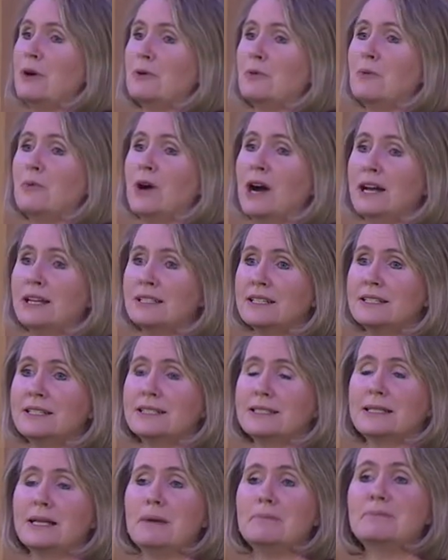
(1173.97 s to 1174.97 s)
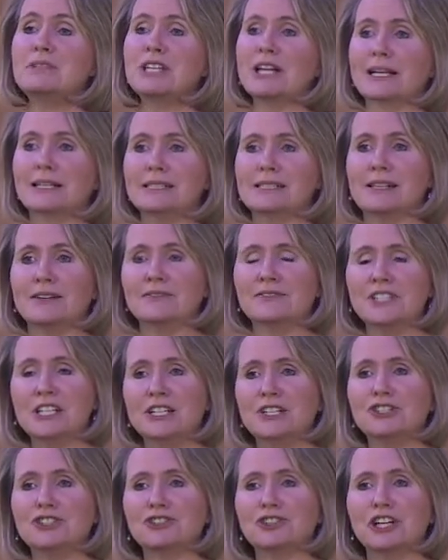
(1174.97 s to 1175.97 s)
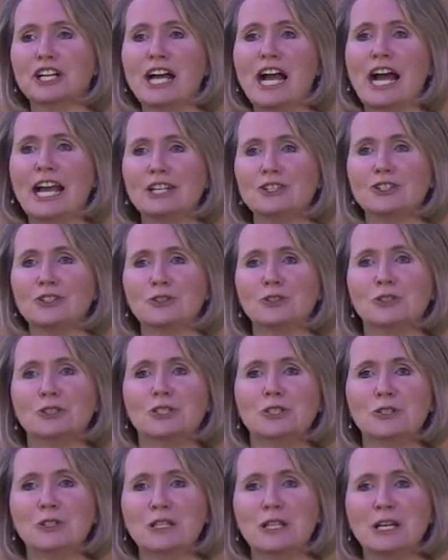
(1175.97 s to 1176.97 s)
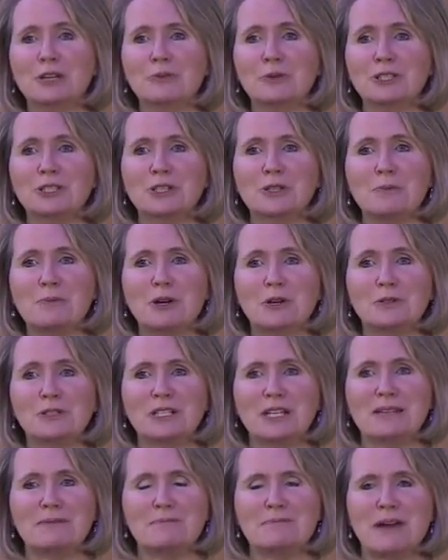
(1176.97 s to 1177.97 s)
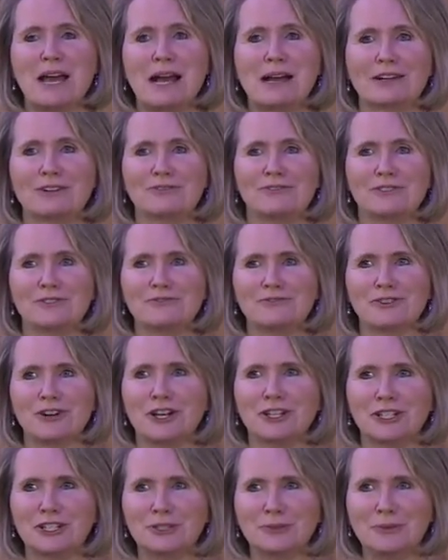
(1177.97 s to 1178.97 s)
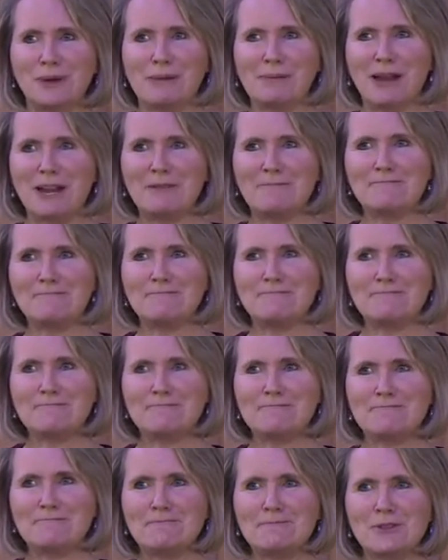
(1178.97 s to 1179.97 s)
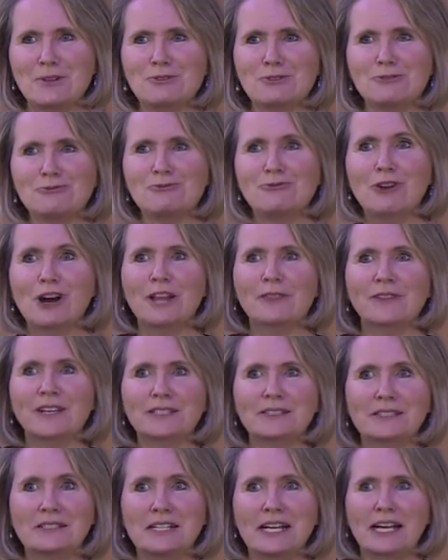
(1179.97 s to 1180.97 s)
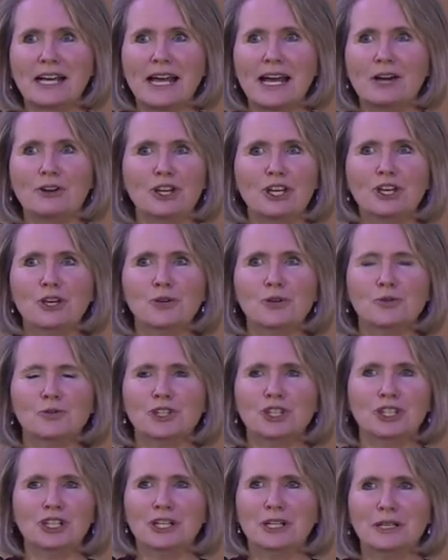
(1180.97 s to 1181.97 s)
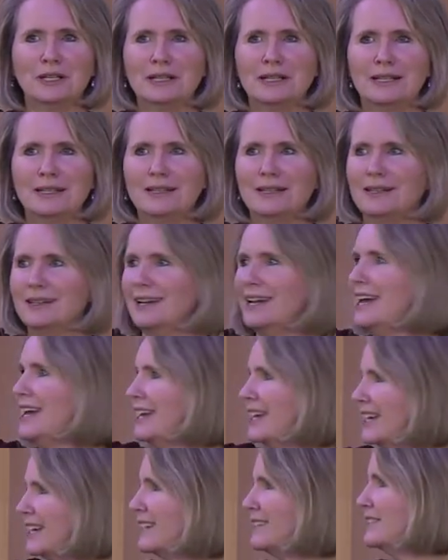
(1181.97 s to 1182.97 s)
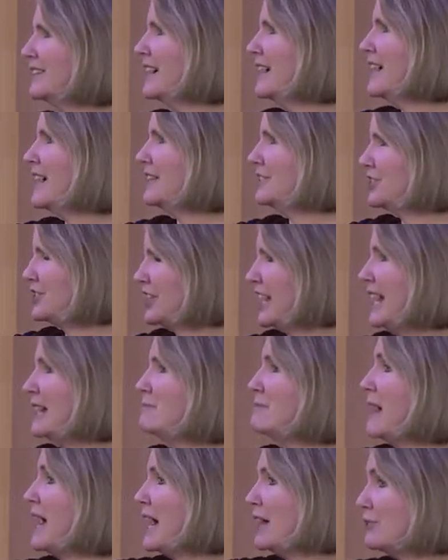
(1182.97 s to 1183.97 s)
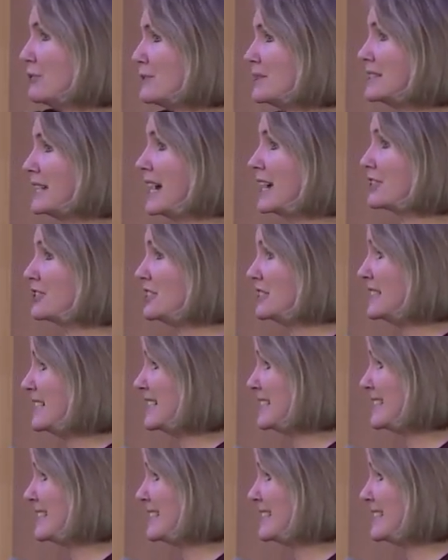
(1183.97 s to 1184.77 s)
what subject of teacher in high school do you think was the most impactful for all these women? There was one that stuck out huge English, and math was actually